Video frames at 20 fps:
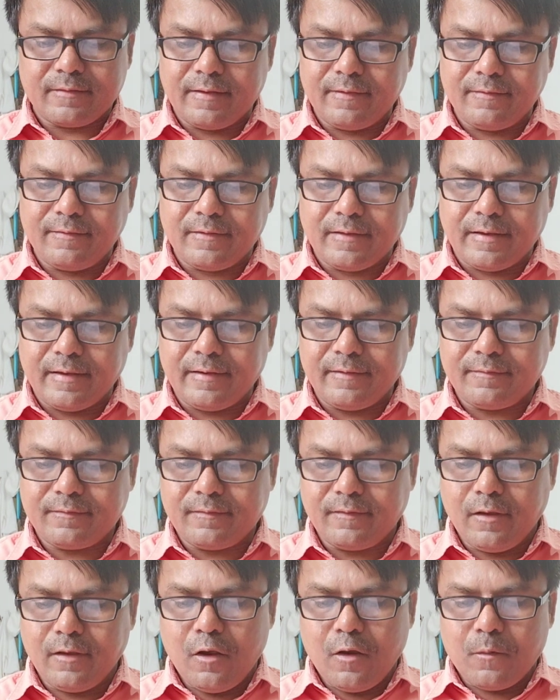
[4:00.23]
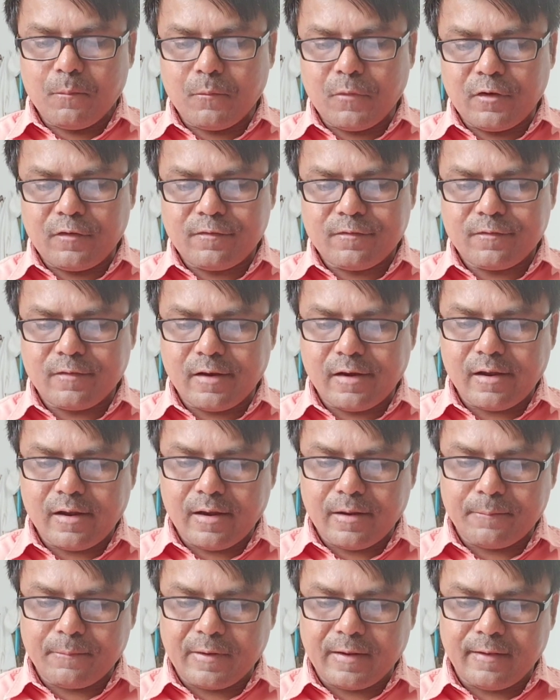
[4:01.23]
changes, moisture
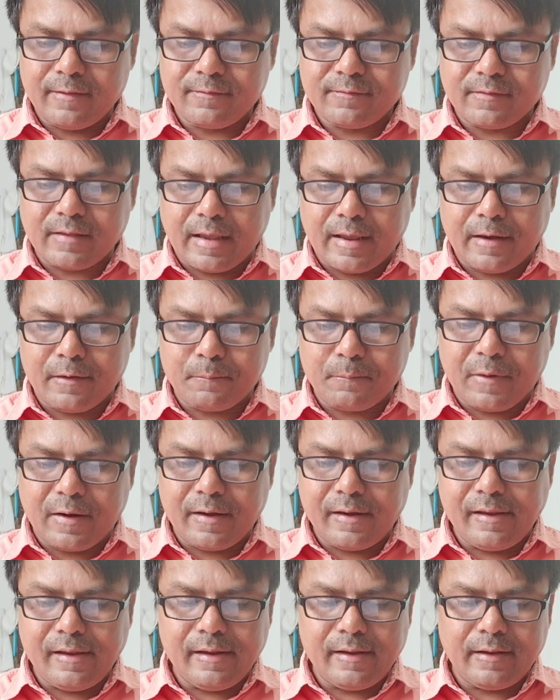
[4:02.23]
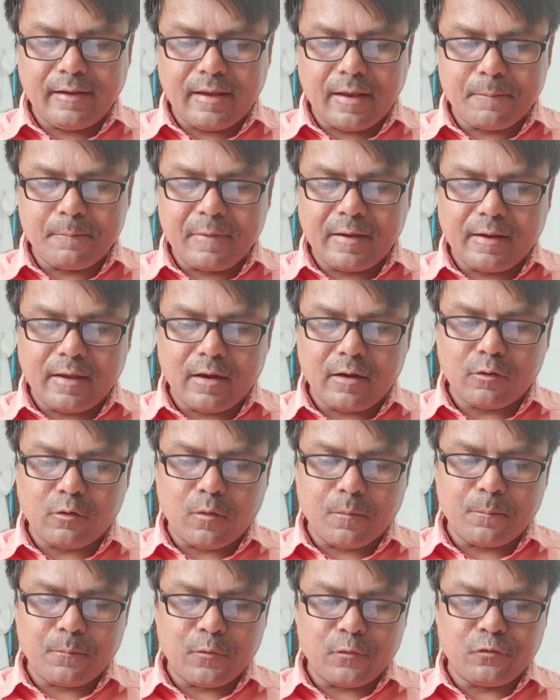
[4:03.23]
levels, and varying chemical
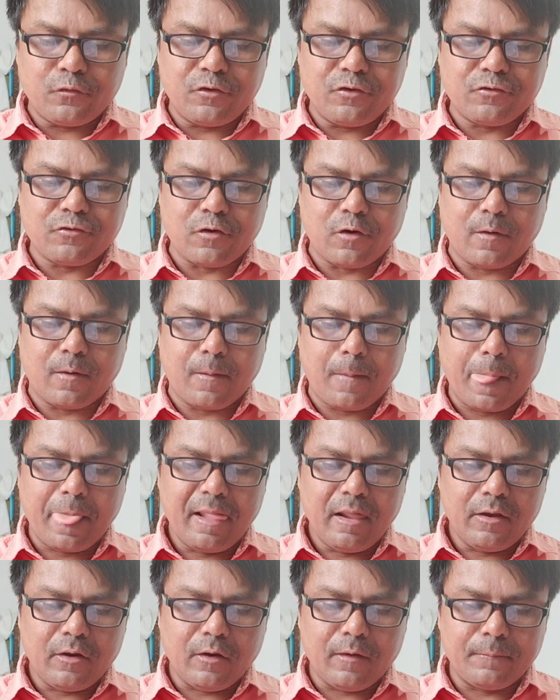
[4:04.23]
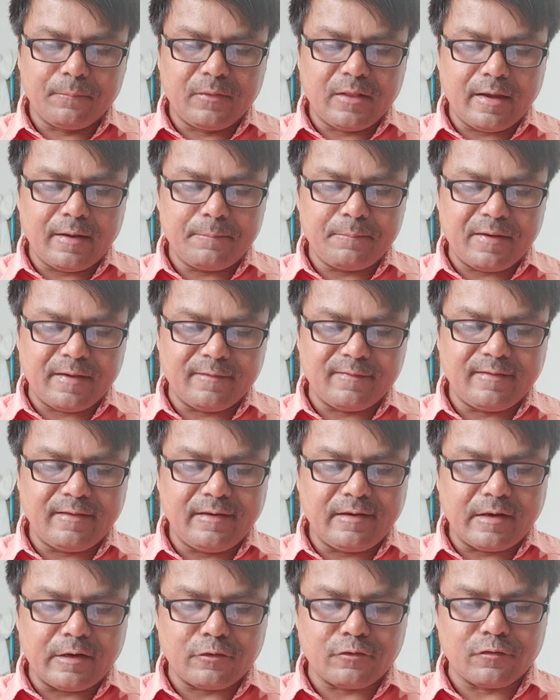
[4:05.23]
composition of the
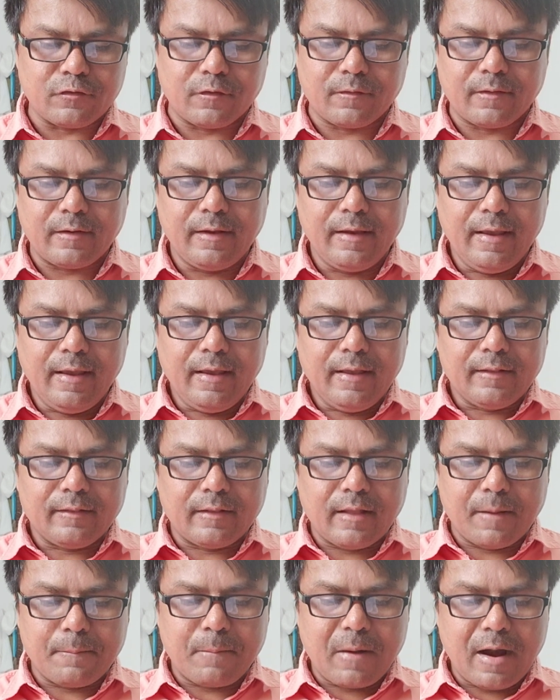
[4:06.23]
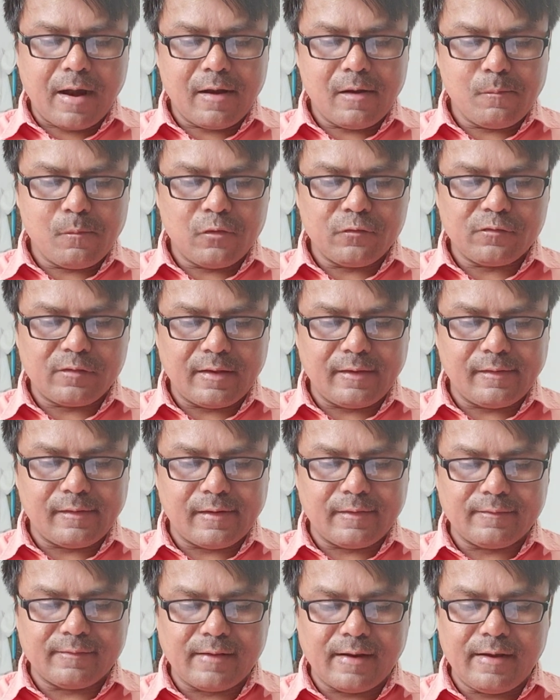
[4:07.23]
vegetation. The burn mosaic
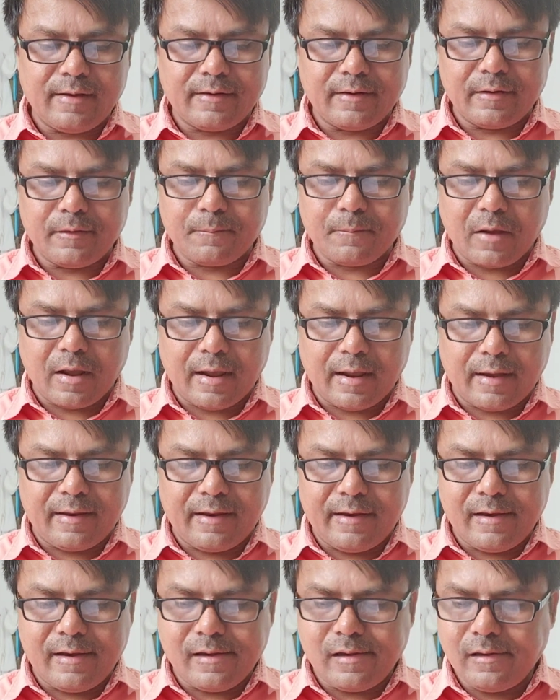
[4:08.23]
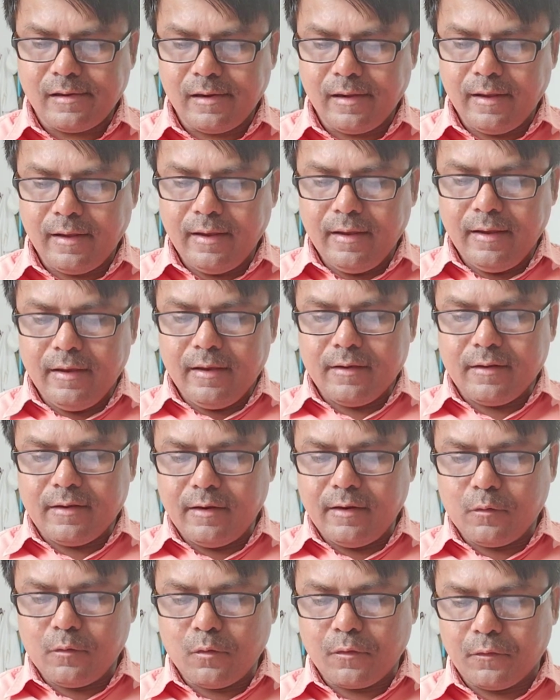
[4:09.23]
results in varied
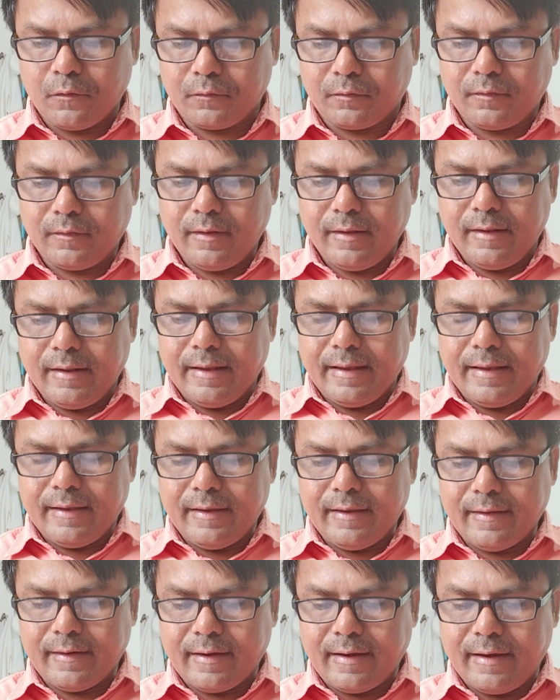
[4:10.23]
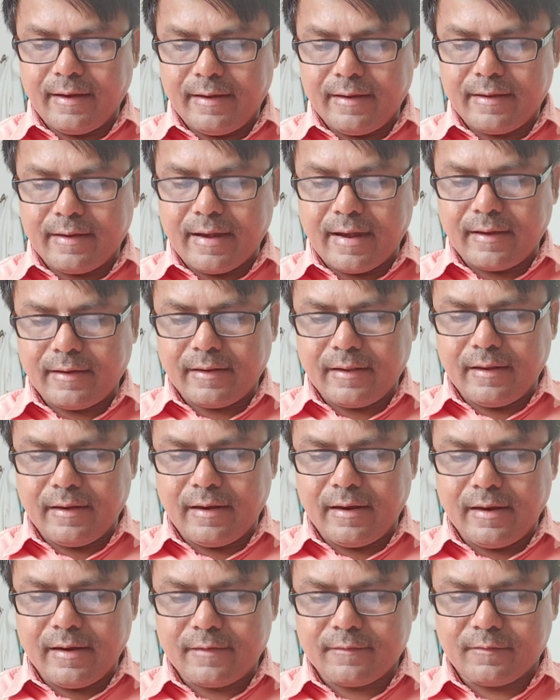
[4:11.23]
regrowth, a rate that
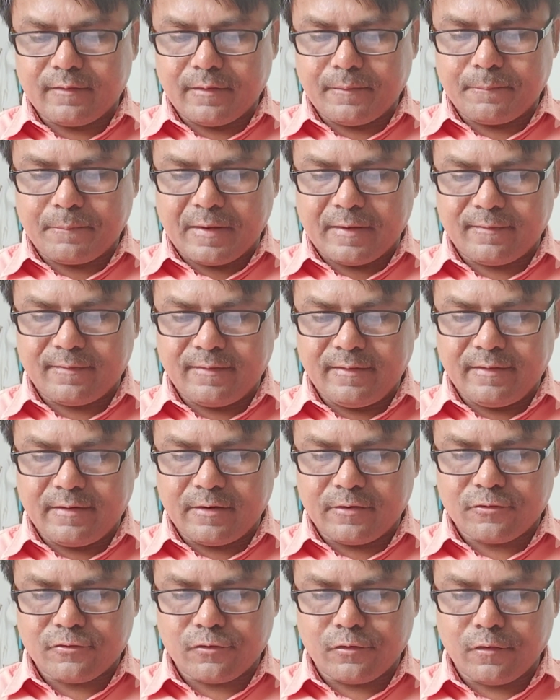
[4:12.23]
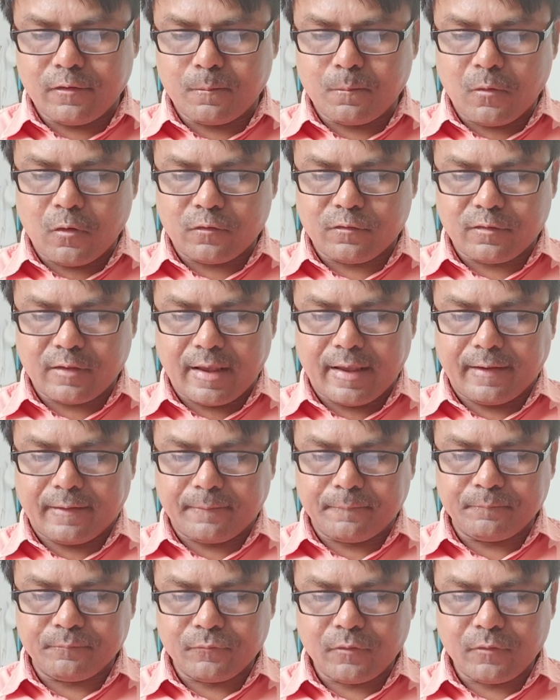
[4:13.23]
creates a vegetation mosaic.